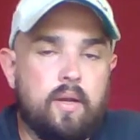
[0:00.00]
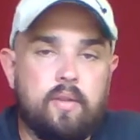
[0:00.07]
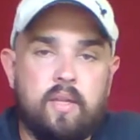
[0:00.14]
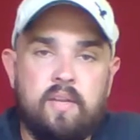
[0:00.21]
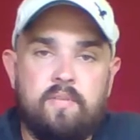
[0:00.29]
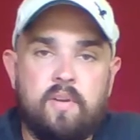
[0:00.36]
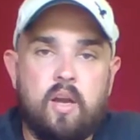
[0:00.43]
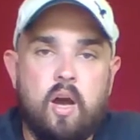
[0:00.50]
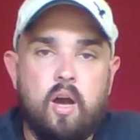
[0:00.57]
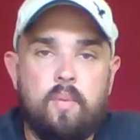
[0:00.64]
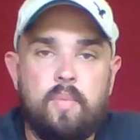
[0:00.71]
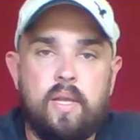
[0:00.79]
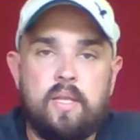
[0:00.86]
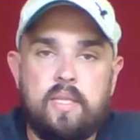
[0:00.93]
leave a
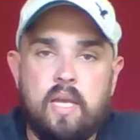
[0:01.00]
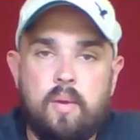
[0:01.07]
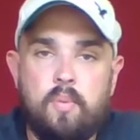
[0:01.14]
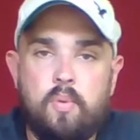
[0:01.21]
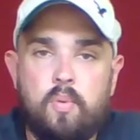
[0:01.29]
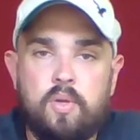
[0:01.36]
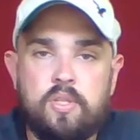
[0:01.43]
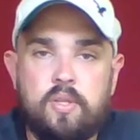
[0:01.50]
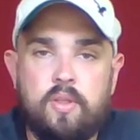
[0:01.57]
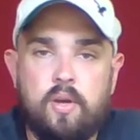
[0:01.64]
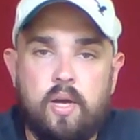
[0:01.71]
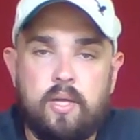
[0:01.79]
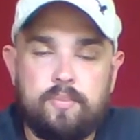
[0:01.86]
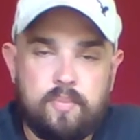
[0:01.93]
comment. Tell me what you
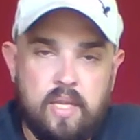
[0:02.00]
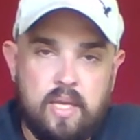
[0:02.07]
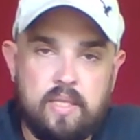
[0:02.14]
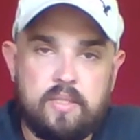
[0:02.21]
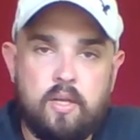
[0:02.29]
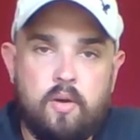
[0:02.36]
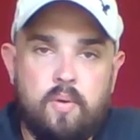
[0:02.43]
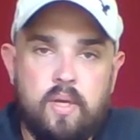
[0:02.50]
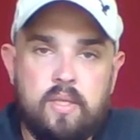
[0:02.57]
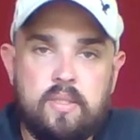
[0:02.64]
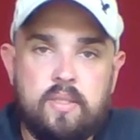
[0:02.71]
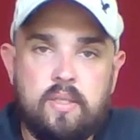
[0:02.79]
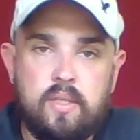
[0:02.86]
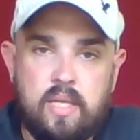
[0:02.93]
thought, and as
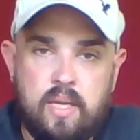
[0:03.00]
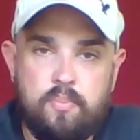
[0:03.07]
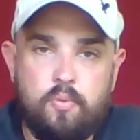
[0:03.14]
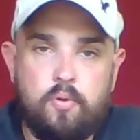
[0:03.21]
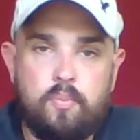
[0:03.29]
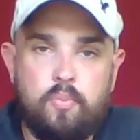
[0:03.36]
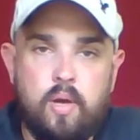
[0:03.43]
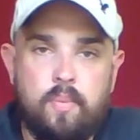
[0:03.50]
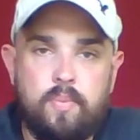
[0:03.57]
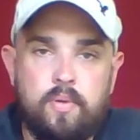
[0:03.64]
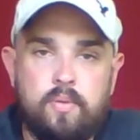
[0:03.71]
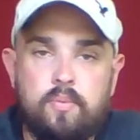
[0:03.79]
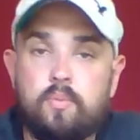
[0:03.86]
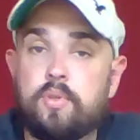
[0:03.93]
always, keep on
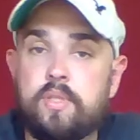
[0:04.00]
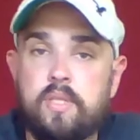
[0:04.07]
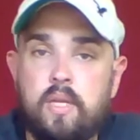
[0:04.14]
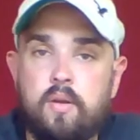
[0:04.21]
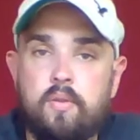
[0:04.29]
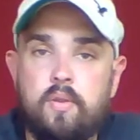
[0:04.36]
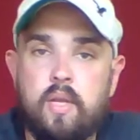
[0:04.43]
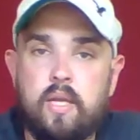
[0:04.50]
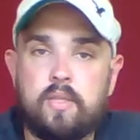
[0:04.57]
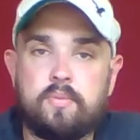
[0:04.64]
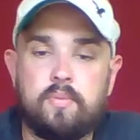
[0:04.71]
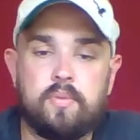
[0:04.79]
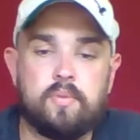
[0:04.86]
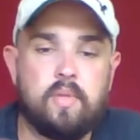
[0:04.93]
prepping. We'll see you on the
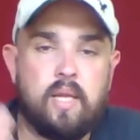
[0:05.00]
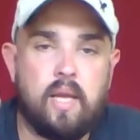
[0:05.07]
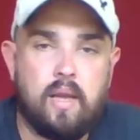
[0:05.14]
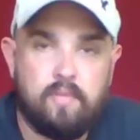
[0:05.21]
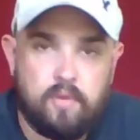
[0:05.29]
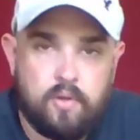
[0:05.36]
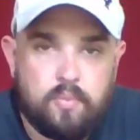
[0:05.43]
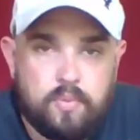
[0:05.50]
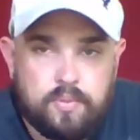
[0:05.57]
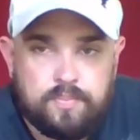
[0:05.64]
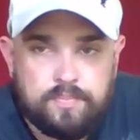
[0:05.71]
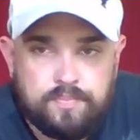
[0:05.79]
next one. Have a good one.